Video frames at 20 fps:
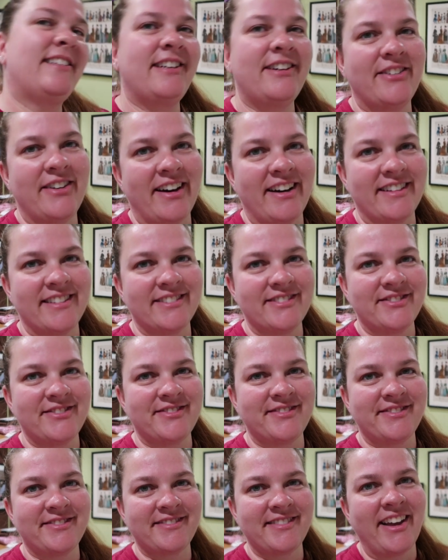Noel.
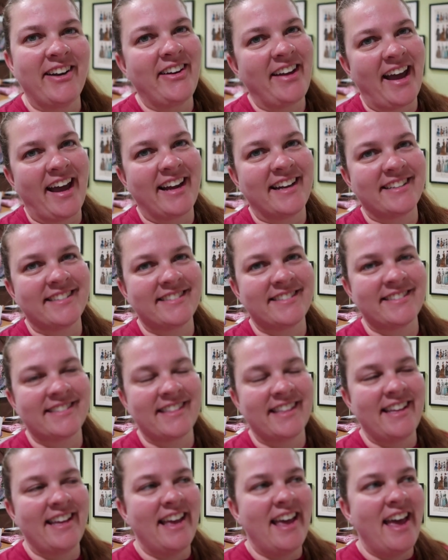Okay.
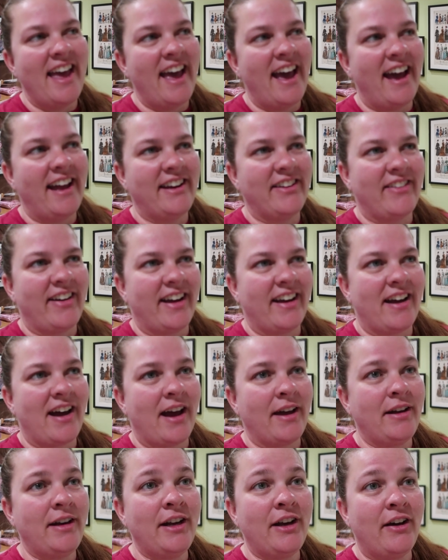Anyway,
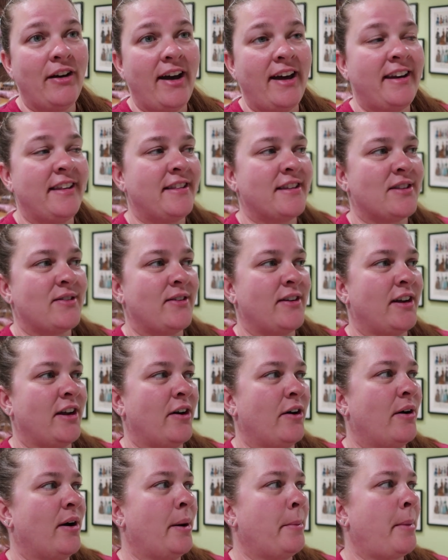I'm gonna go edit this
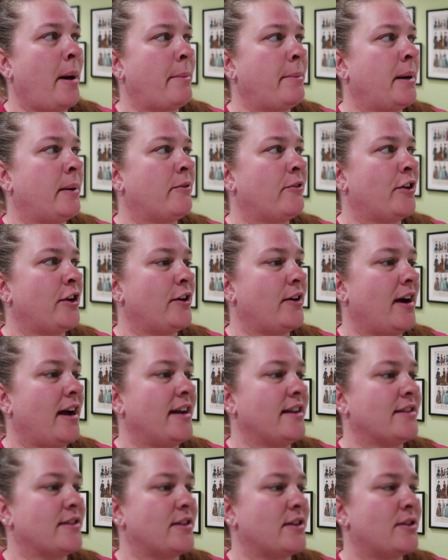video and pop it up for you
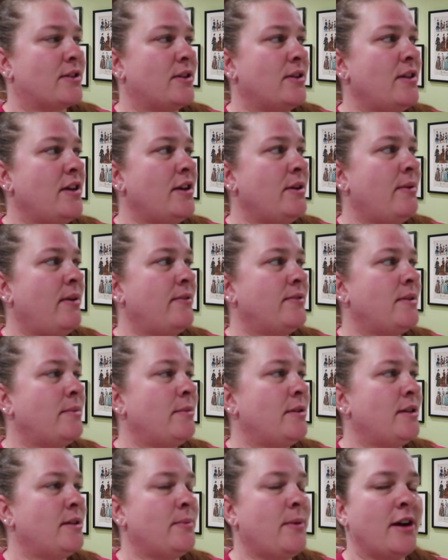guys so that you have
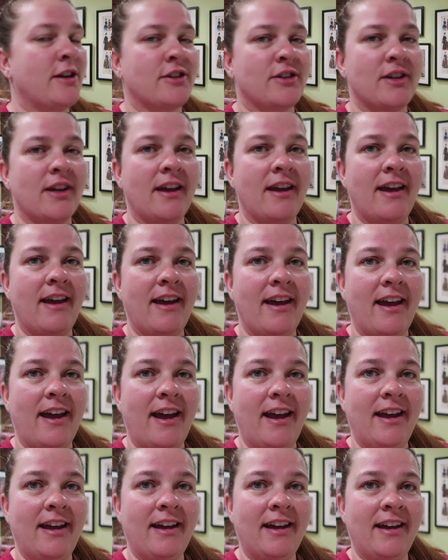something to watch.
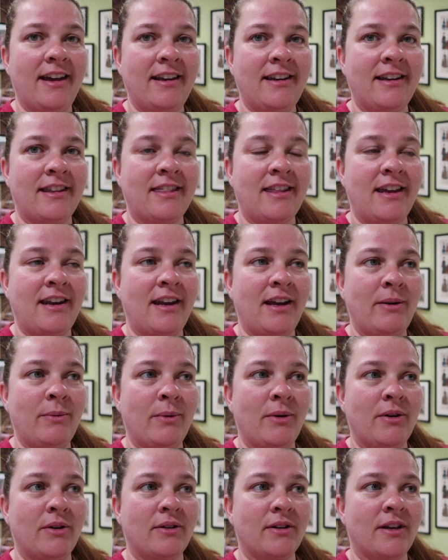And then I
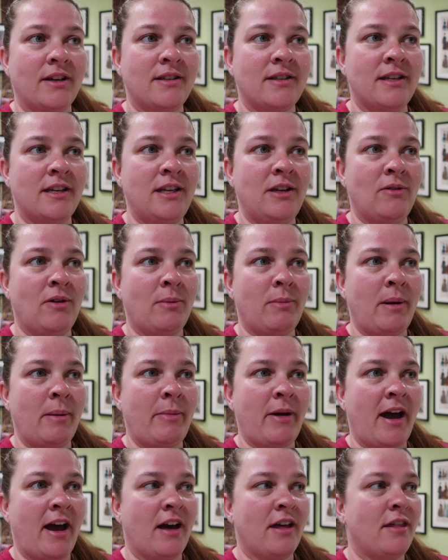will continue on my
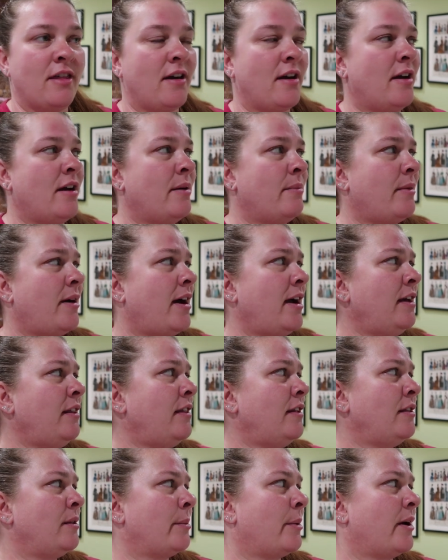path. Um, I
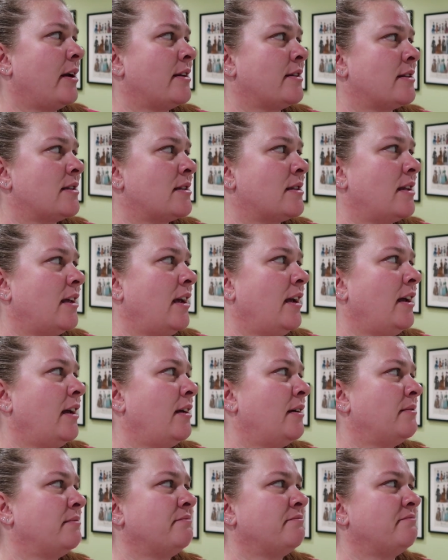think the bodice is
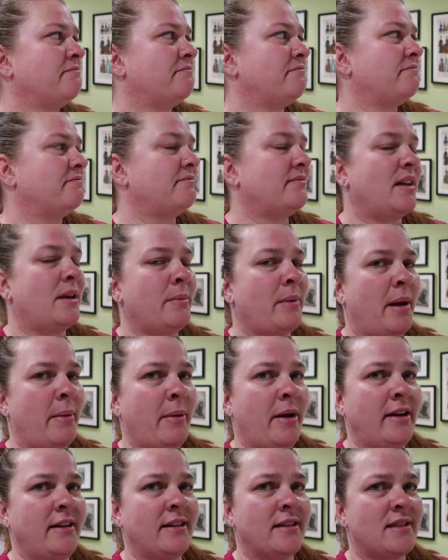like, in my
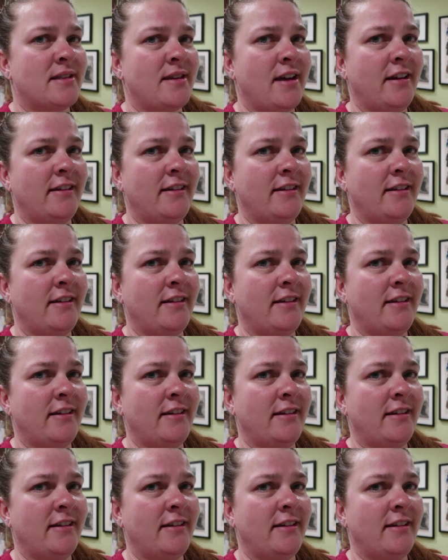mind it's